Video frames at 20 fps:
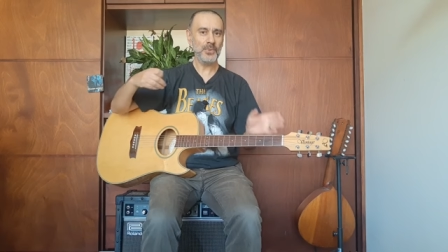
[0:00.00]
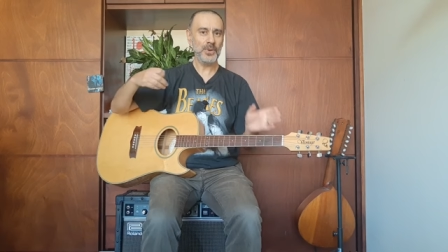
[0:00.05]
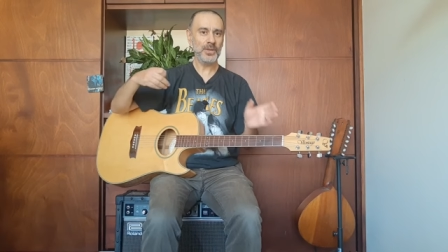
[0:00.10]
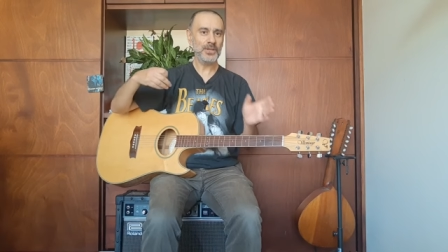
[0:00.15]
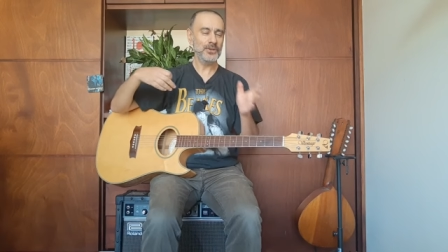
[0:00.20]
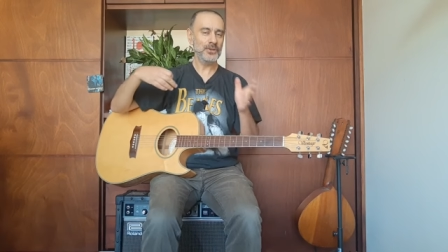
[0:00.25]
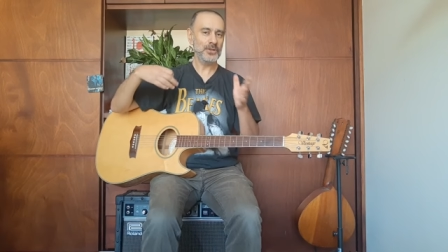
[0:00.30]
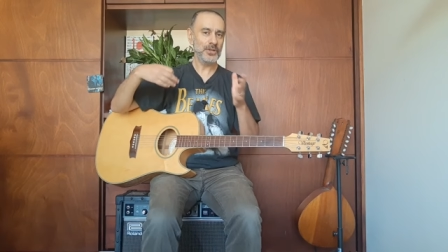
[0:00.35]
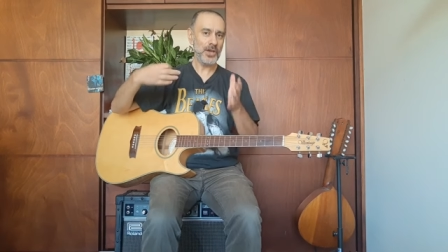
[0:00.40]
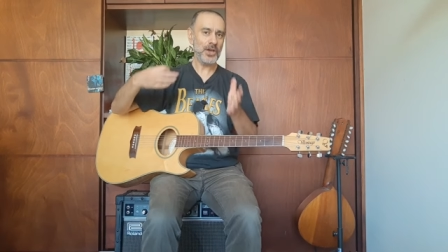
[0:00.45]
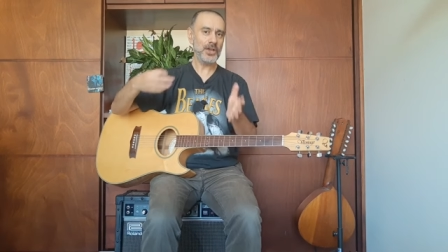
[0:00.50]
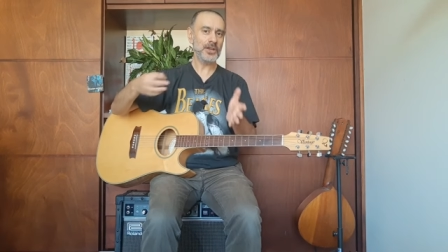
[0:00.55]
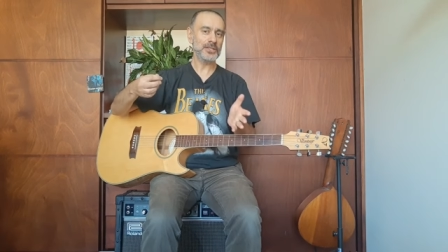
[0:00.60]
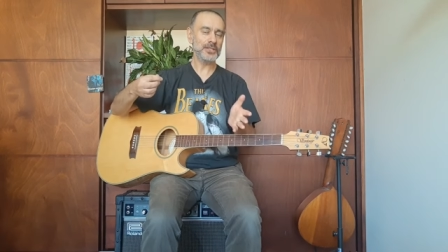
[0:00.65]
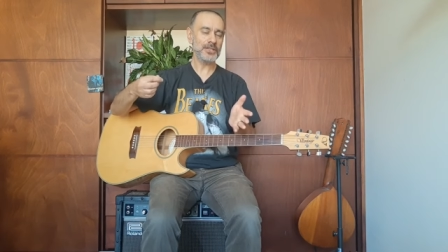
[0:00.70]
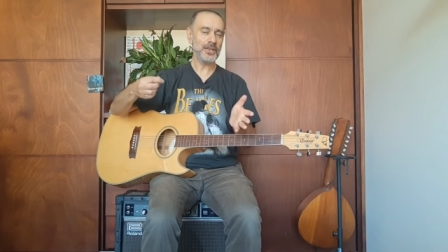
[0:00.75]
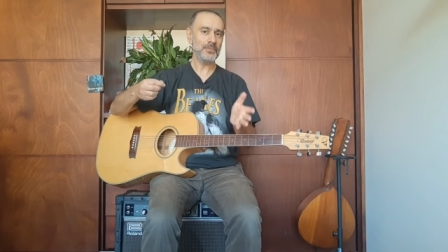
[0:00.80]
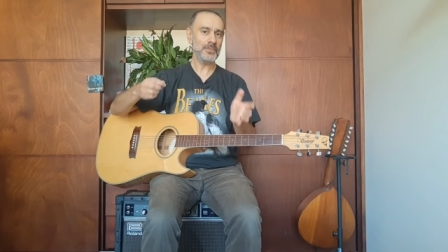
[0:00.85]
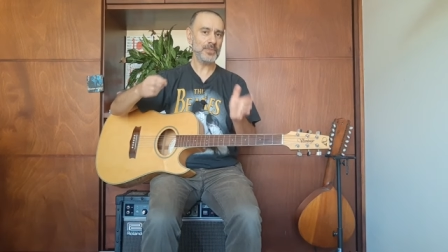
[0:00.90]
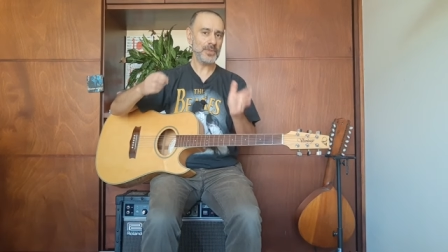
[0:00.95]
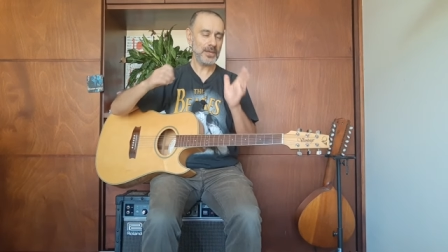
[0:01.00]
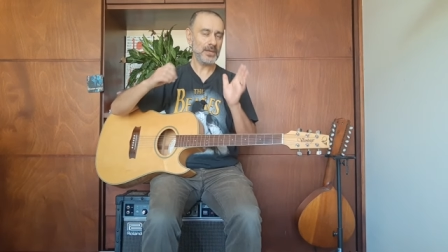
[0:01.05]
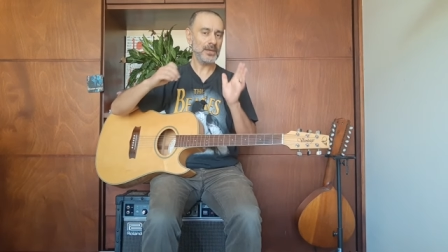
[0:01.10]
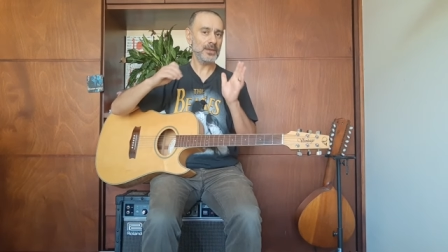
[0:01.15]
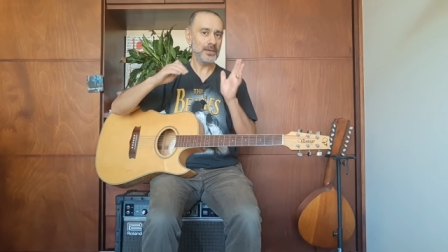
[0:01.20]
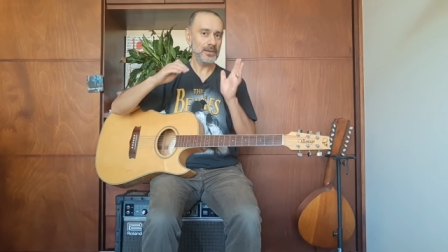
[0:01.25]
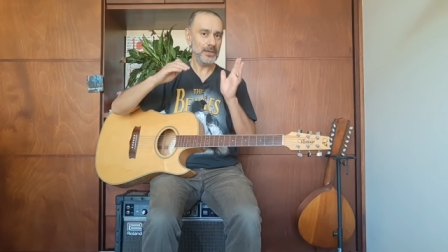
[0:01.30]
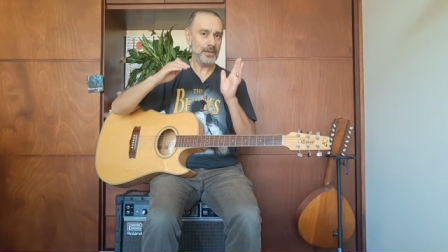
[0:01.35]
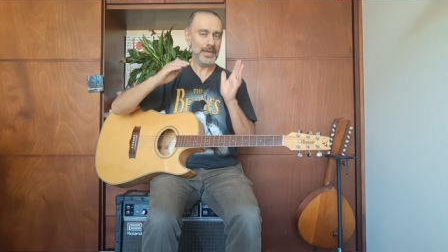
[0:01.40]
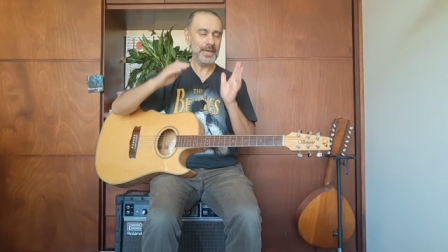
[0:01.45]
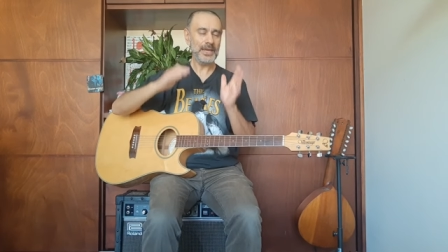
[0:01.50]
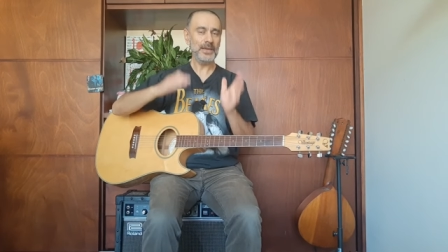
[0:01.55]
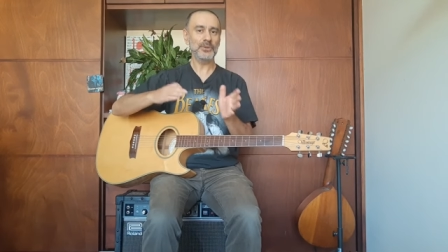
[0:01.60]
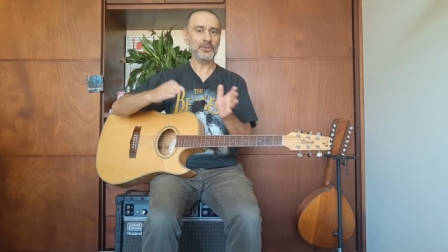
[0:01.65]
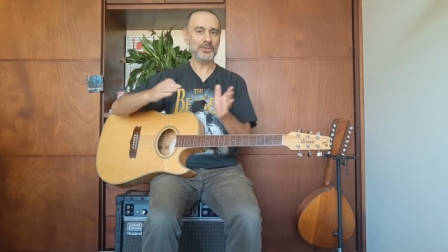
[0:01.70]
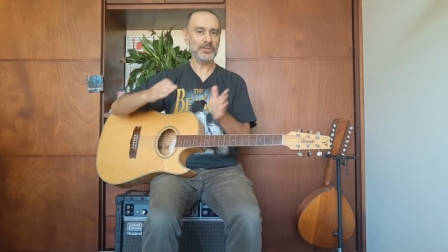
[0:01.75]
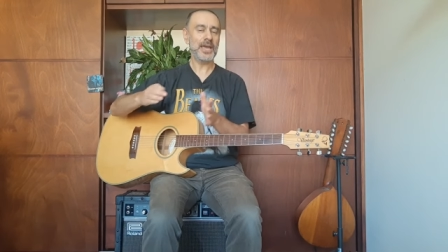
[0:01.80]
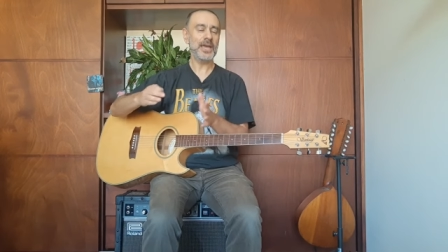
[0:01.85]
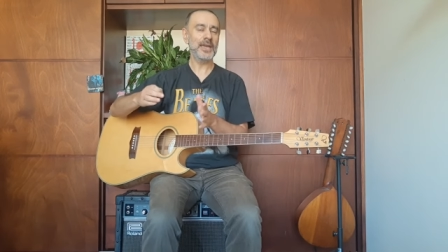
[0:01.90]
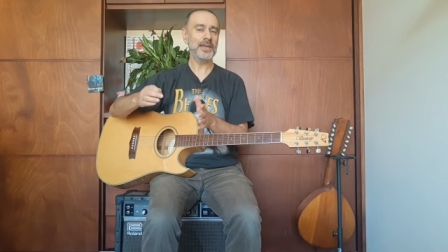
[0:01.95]
when you're learning something, it
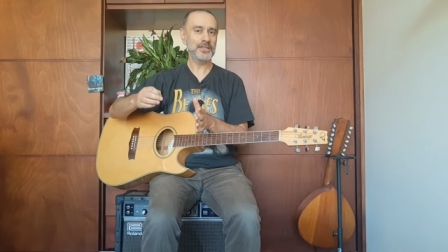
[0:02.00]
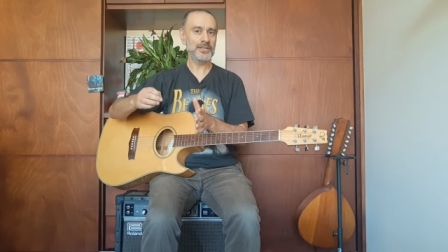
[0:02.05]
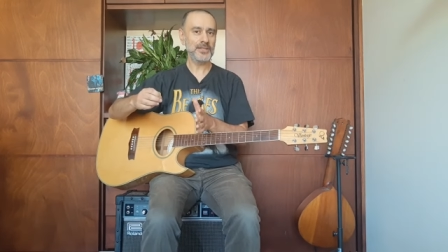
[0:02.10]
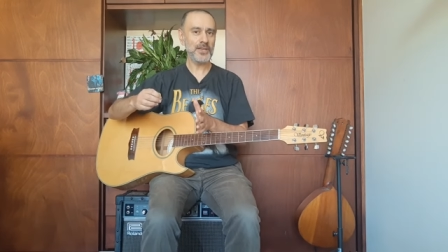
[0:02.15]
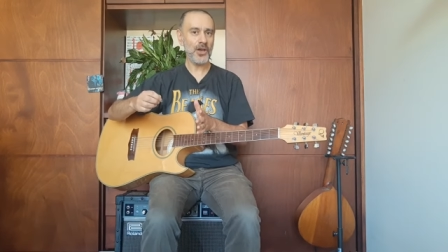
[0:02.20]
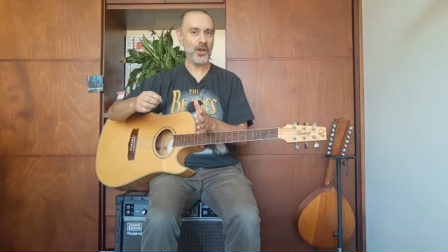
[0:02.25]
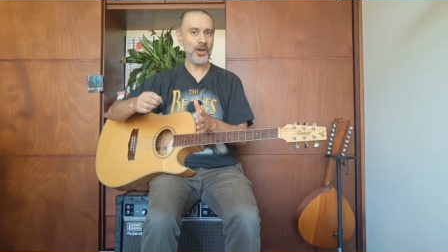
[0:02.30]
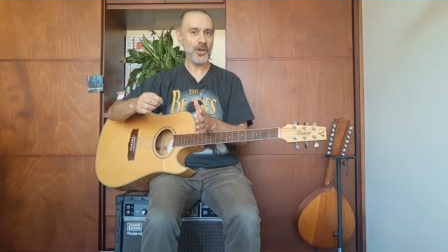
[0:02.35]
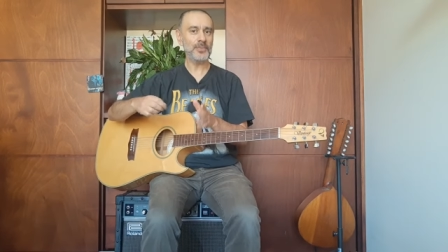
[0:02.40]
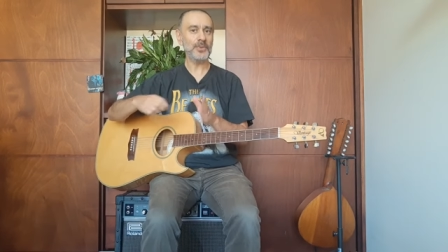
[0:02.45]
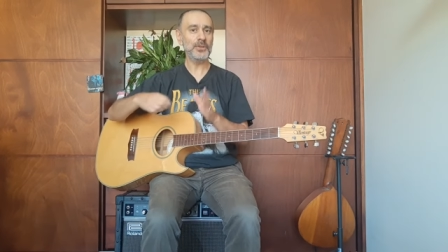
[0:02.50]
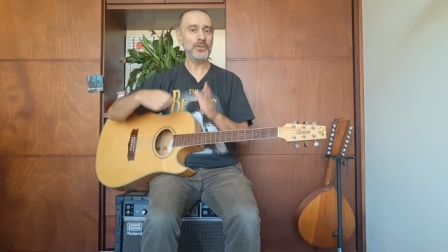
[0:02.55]
will take time.